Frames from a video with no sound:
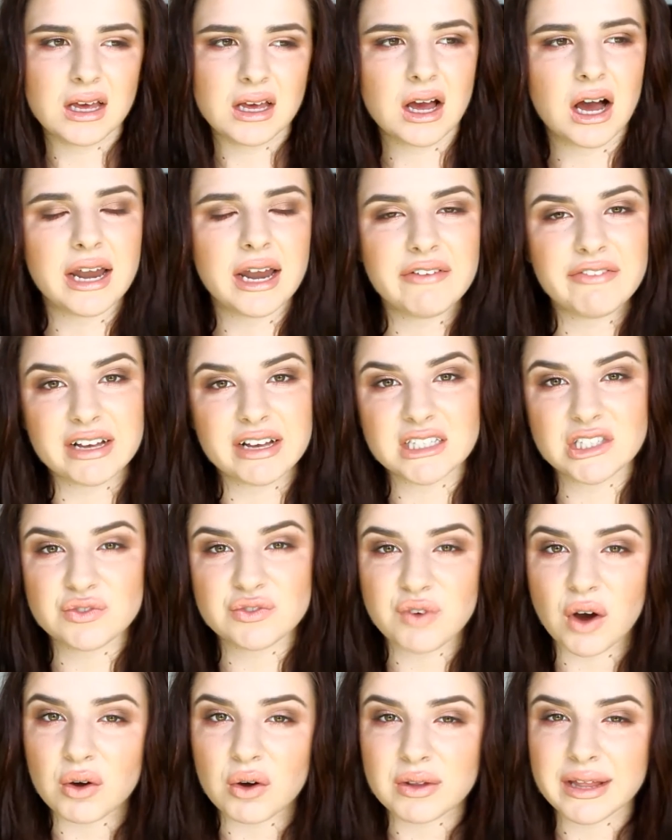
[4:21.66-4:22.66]
kind of
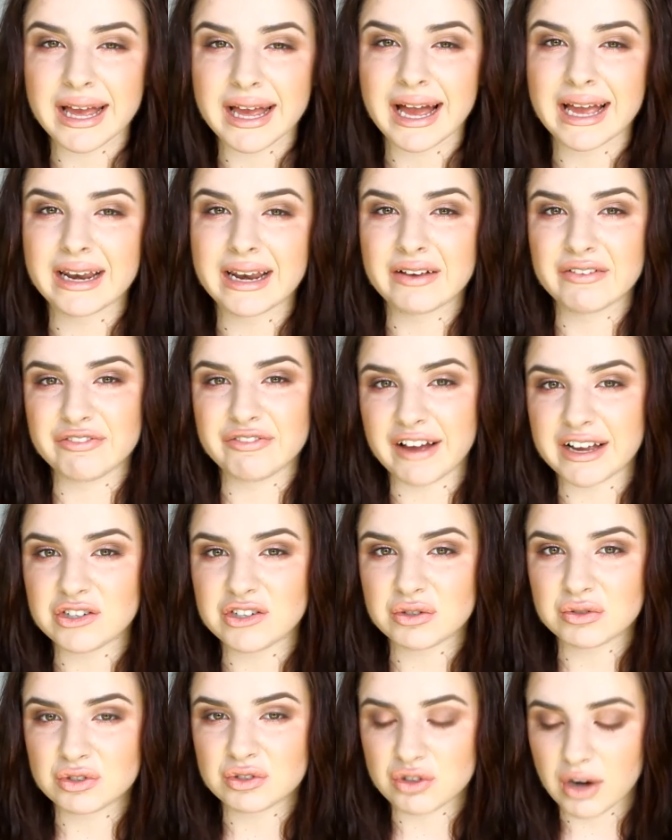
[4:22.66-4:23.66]
exfoliating
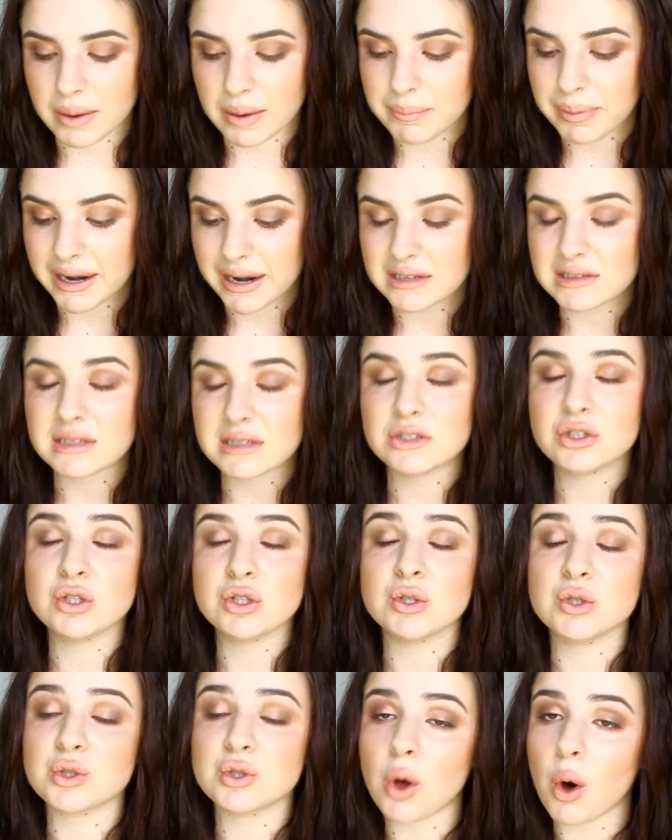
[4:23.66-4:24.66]
facial scrub, but it's
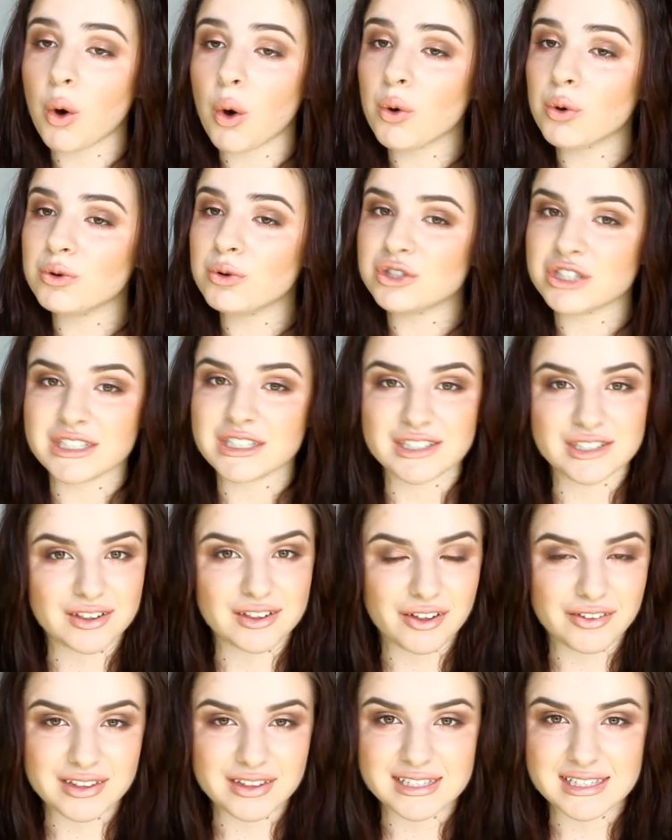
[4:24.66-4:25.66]
so
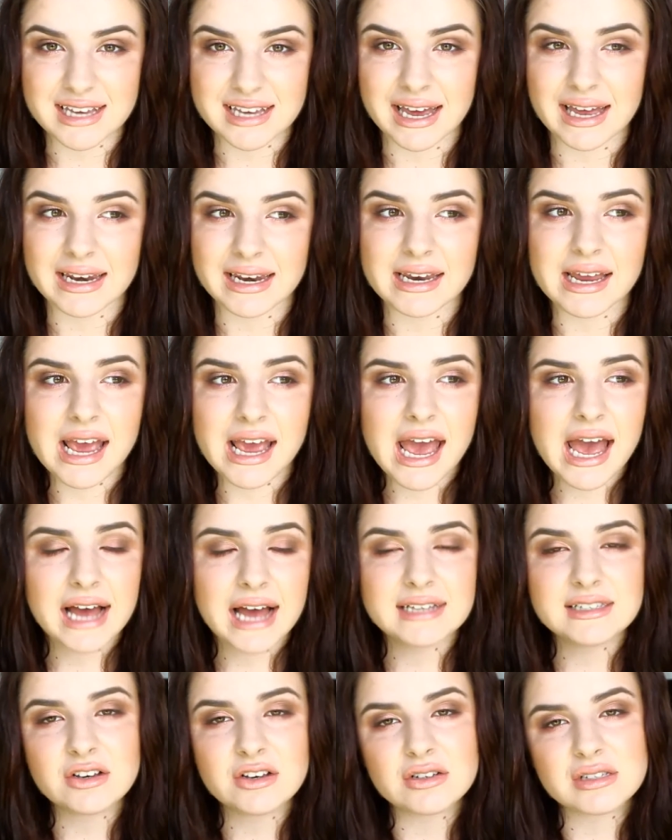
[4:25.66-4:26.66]
gentle on the skin.
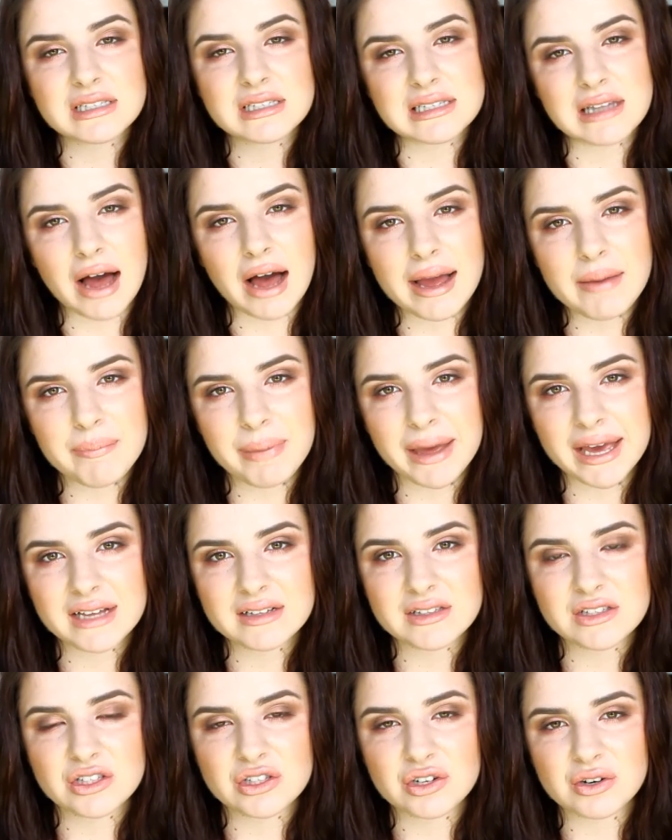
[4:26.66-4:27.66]
It's got slight
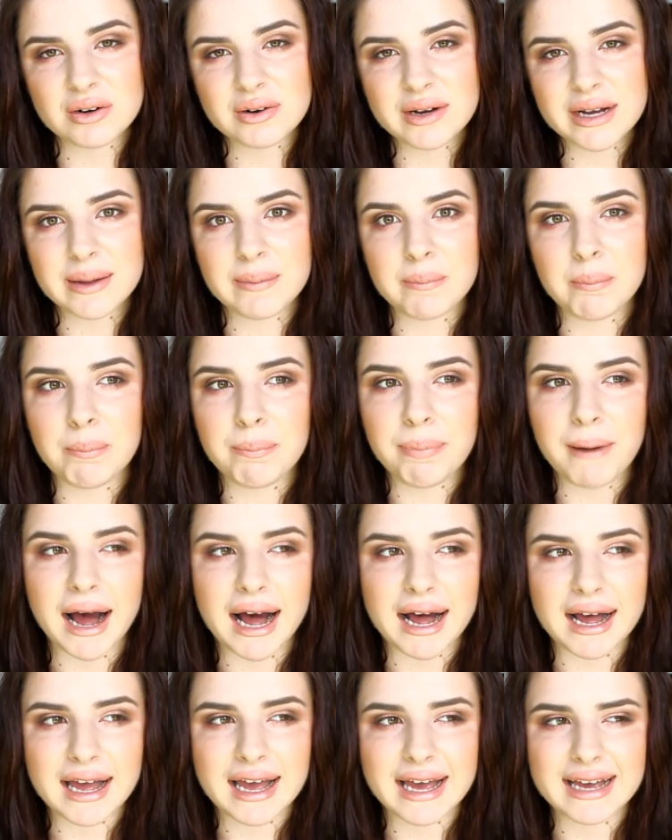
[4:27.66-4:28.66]
beads through it,
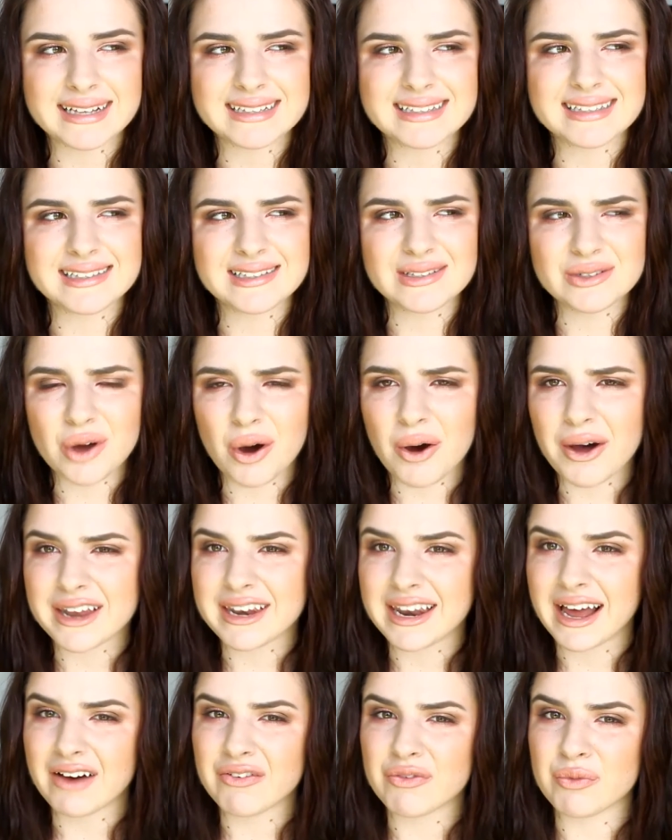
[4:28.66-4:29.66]
but it's not
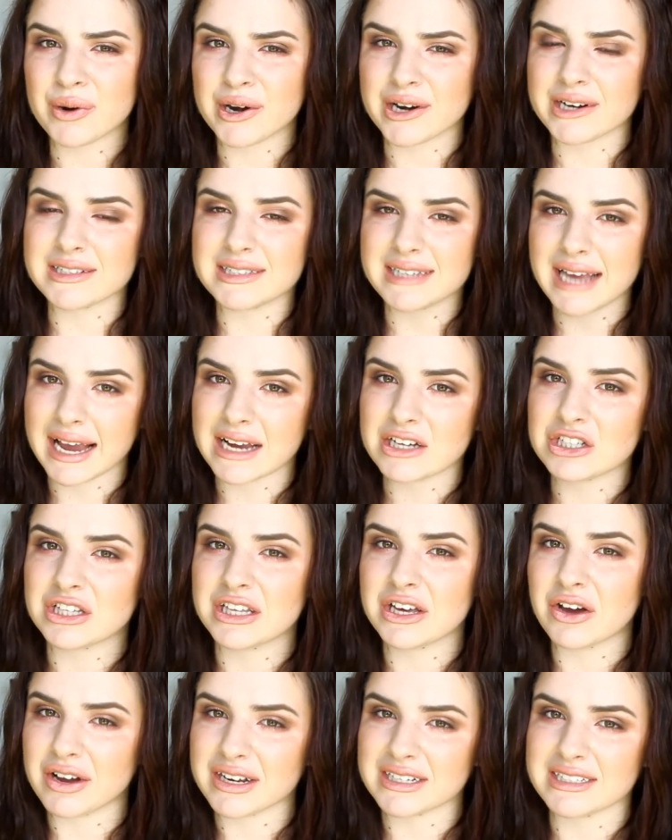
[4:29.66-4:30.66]
enough where it's
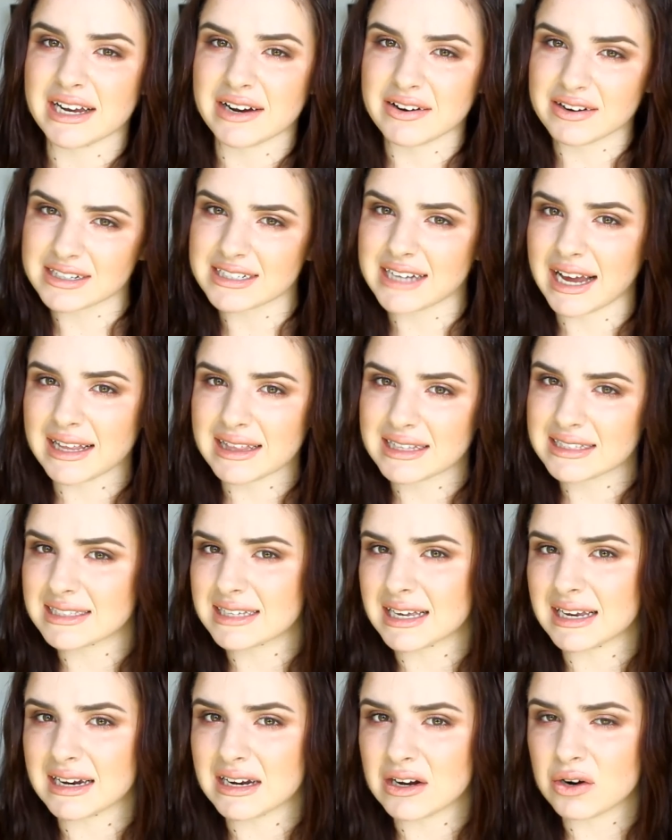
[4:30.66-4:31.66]
actually going to irritate the
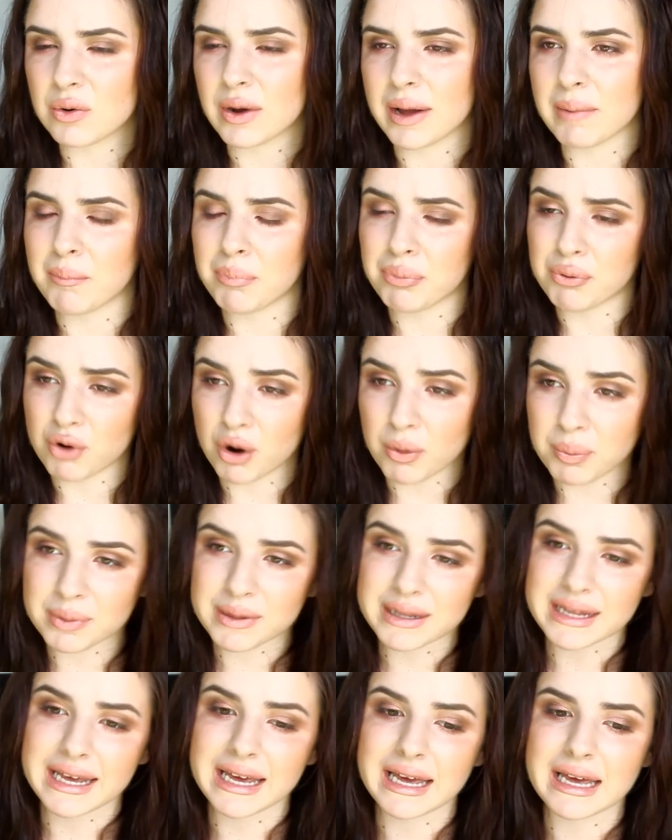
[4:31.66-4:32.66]
skin at all and
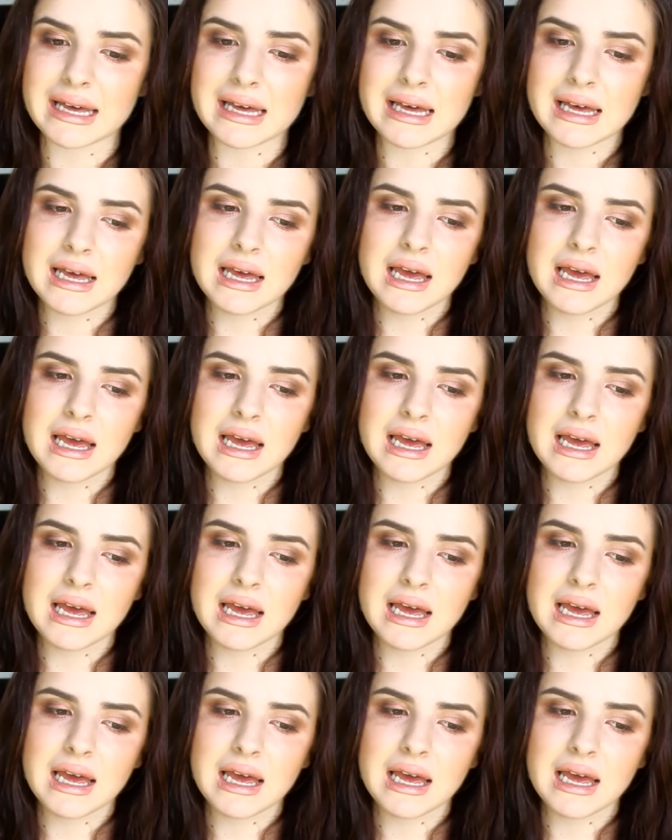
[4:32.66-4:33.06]
properly